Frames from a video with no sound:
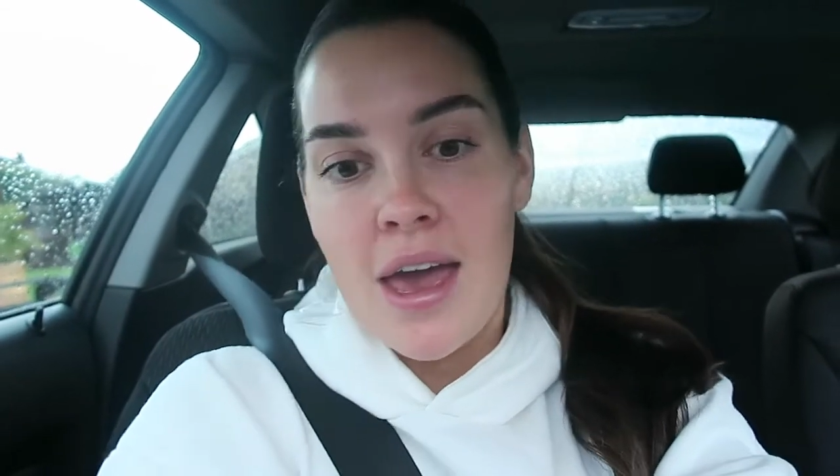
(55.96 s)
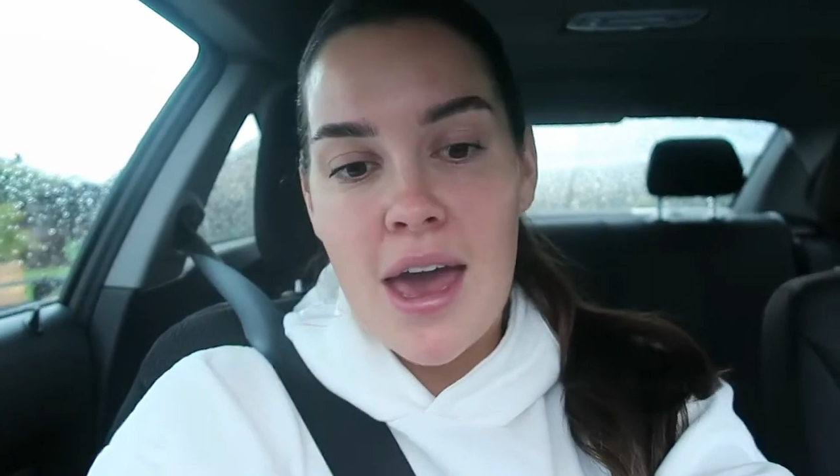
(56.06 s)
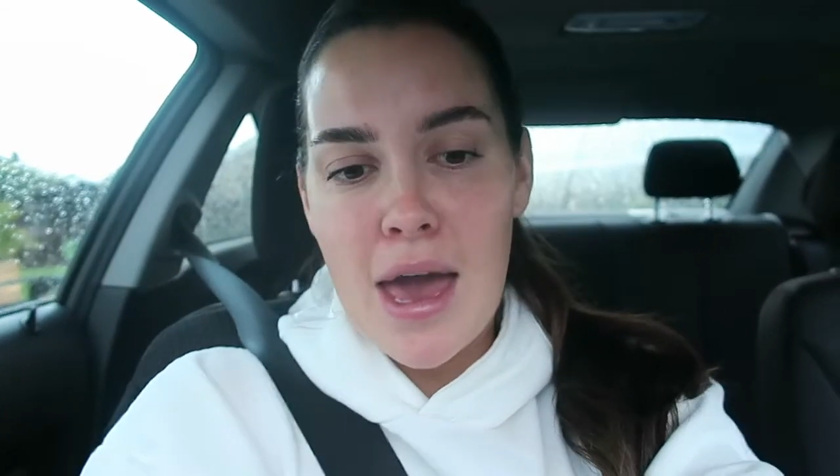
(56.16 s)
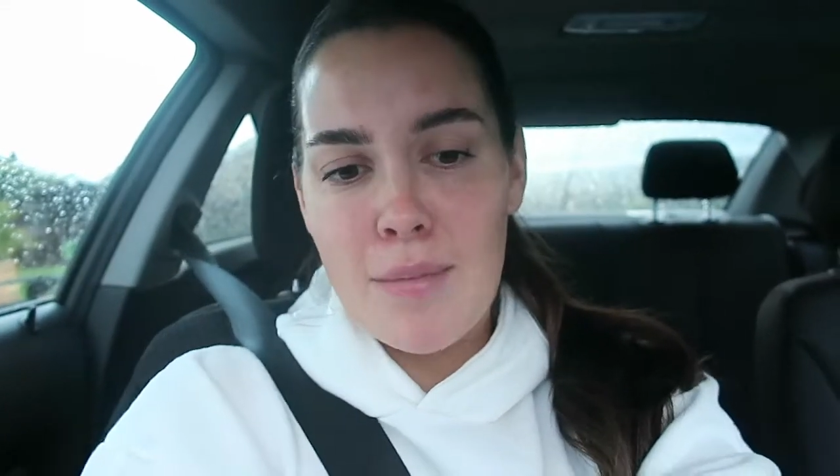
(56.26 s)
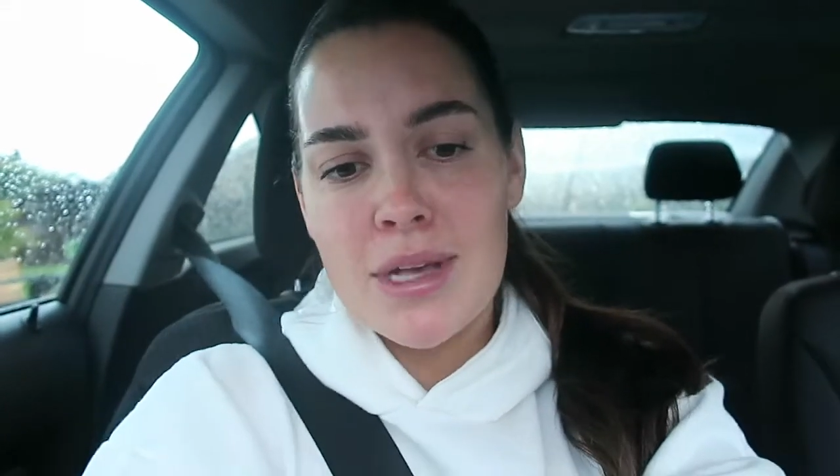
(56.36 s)

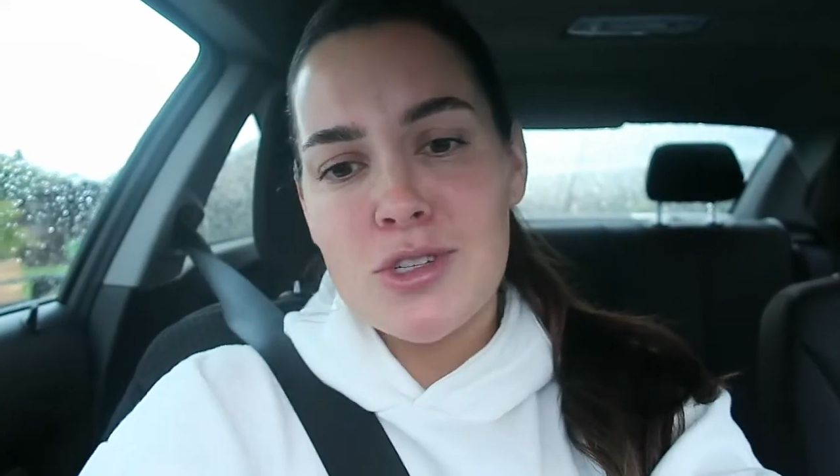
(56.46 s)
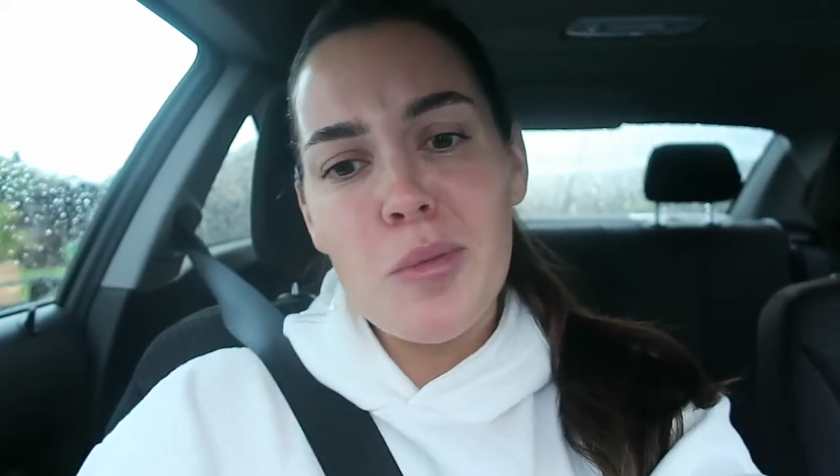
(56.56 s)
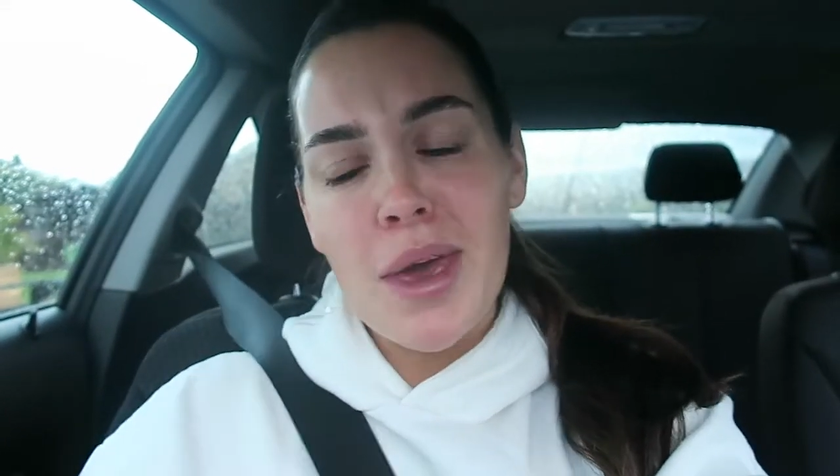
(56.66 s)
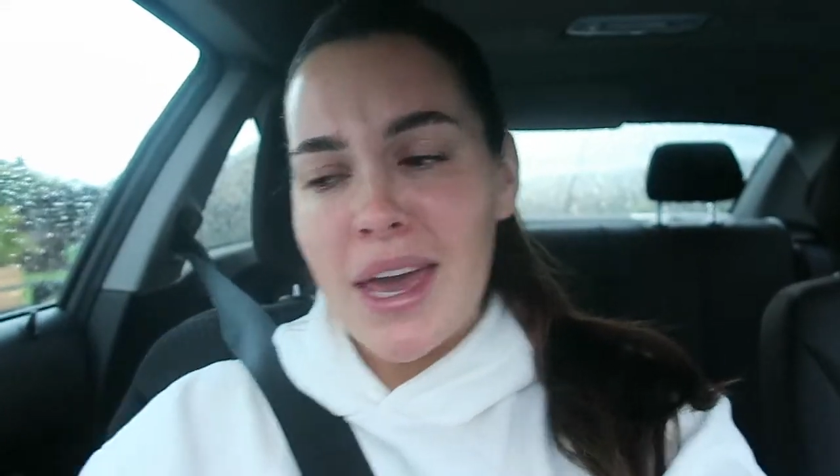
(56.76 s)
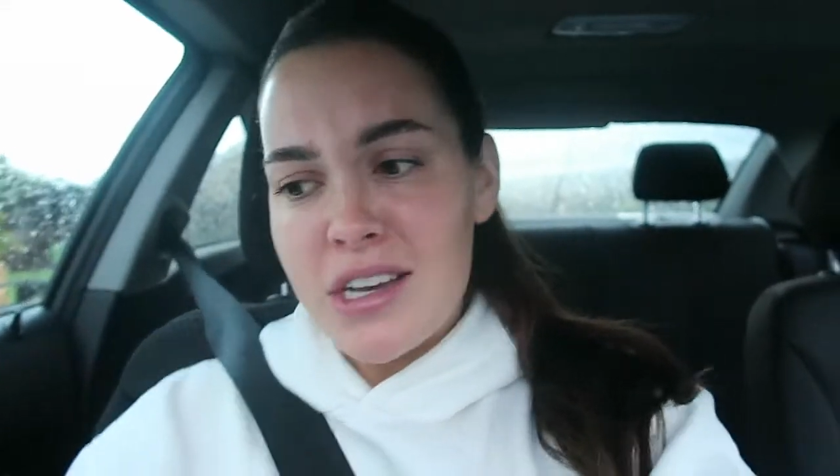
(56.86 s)
Um, it's
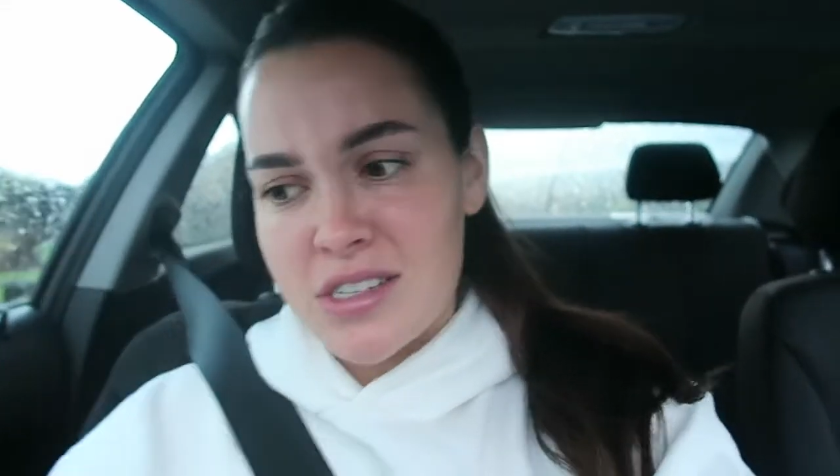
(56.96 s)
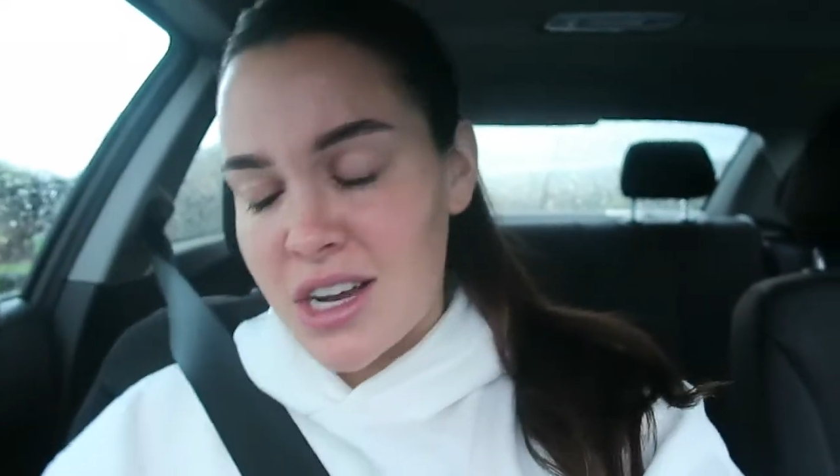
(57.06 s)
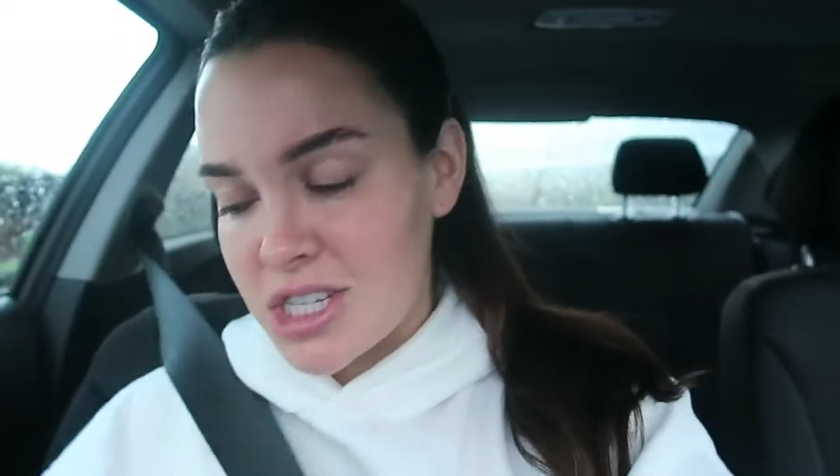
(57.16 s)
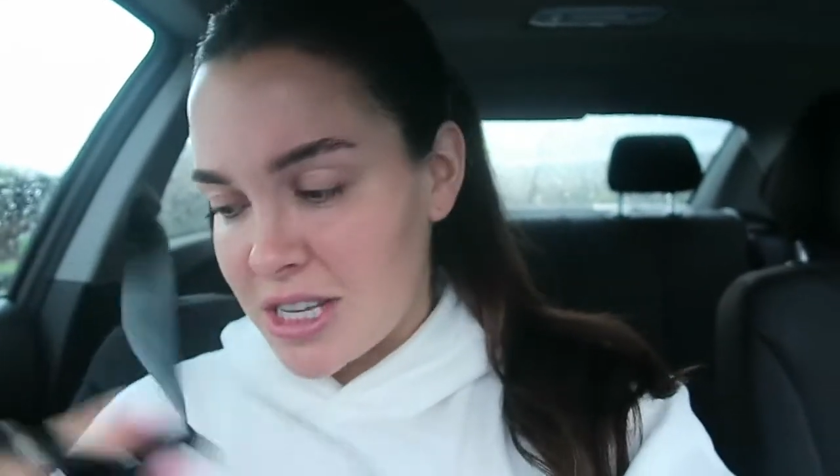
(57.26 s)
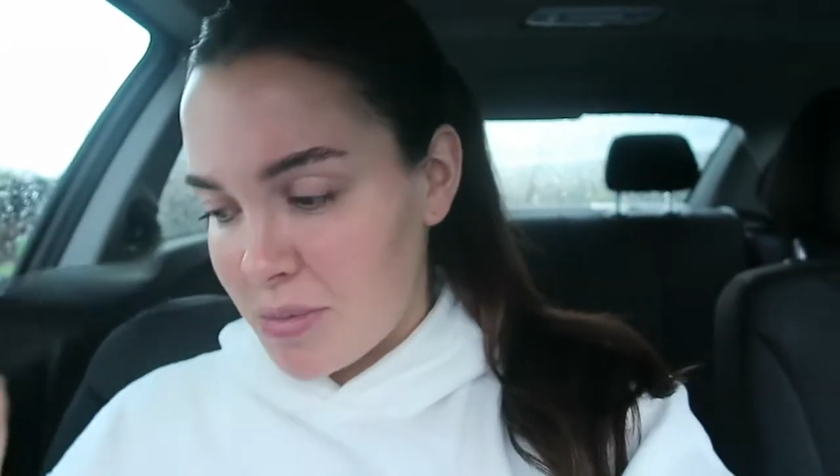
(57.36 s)
took me ages actually